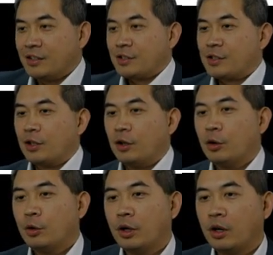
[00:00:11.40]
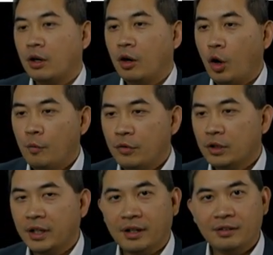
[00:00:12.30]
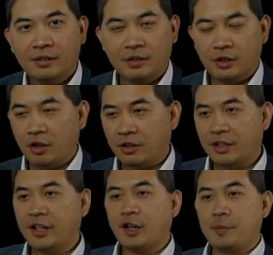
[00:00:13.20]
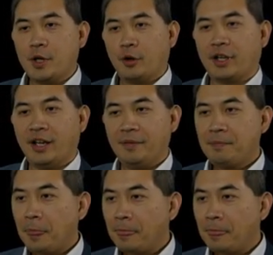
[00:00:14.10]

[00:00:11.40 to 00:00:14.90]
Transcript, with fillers: So, hopefully, y'all can hear me okay.